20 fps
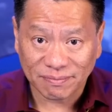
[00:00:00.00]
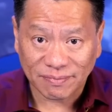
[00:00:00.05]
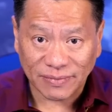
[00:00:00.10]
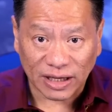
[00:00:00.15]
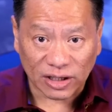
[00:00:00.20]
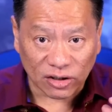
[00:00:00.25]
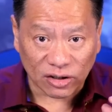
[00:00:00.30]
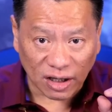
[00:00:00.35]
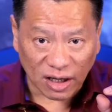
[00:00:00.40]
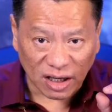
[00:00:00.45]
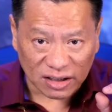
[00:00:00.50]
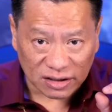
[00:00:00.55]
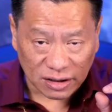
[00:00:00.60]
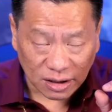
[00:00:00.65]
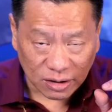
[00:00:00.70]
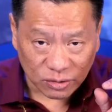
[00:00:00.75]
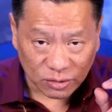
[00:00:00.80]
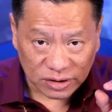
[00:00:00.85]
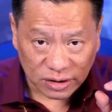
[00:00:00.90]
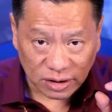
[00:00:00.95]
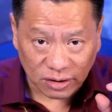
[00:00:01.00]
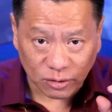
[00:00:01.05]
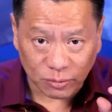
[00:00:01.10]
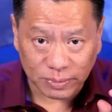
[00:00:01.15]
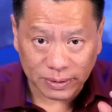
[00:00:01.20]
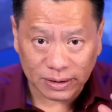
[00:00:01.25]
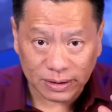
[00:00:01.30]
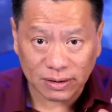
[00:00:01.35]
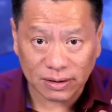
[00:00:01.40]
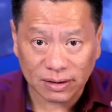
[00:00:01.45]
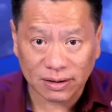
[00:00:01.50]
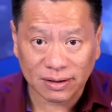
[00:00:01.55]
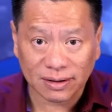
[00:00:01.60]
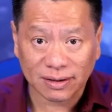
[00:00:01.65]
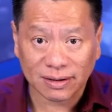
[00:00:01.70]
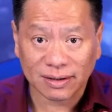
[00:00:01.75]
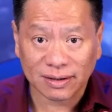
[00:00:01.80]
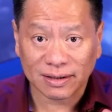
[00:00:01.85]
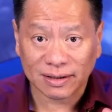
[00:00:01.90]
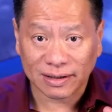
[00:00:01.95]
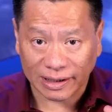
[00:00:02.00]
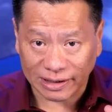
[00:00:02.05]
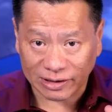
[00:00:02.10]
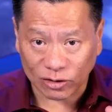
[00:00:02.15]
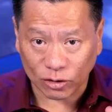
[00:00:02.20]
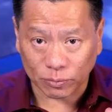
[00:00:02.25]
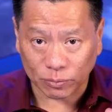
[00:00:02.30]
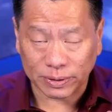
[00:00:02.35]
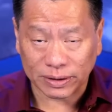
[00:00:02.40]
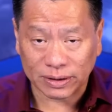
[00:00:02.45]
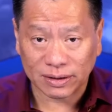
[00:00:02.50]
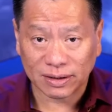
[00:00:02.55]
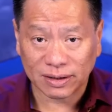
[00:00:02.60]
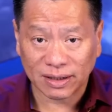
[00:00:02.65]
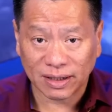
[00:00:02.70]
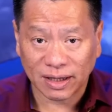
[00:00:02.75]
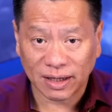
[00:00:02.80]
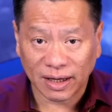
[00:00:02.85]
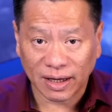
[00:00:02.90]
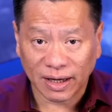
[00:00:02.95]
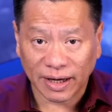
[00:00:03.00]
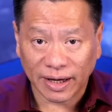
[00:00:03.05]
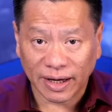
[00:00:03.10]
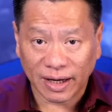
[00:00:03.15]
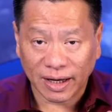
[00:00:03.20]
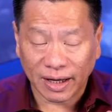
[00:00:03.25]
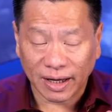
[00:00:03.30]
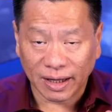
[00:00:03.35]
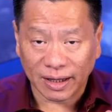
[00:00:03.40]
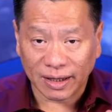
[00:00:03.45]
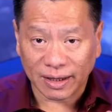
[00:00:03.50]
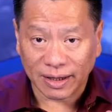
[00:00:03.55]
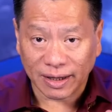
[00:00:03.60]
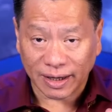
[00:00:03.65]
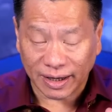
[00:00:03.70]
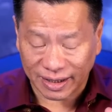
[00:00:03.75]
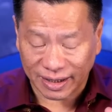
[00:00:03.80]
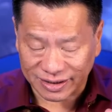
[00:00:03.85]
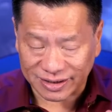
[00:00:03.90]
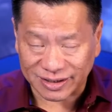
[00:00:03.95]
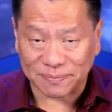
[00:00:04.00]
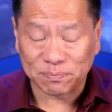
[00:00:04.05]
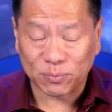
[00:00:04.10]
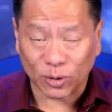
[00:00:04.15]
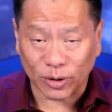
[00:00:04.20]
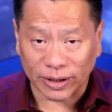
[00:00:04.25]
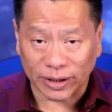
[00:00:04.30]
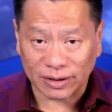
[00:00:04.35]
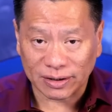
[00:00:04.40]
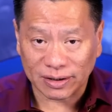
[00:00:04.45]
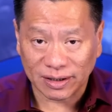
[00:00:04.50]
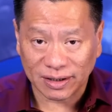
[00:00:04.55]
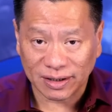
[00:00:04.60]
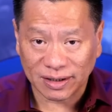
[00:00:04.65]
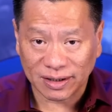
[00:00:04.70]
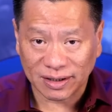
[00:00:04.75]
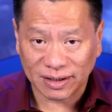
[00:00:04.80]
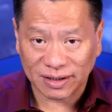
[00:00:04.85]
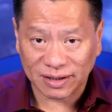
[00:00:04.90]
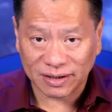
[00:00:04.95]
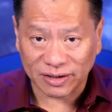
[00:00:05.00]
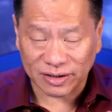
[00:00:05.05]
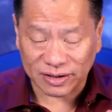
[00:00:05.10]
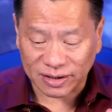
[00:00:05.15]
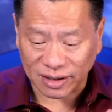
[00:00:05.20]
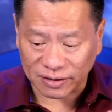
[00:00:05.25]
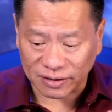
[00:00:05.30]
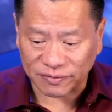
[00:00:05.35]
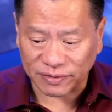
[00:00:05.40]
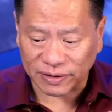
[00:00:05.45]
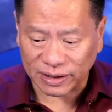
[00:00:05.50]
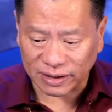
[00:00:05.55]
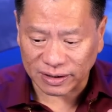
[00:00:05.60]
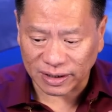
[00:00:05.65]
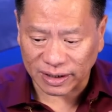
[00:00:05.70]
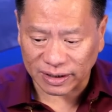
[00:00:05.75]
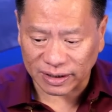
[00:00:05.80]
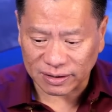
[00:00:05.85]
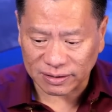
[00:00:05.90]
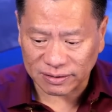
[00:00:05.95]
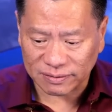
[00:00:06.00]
And your heart chakra is still open and open. And at some point, you start feeling like,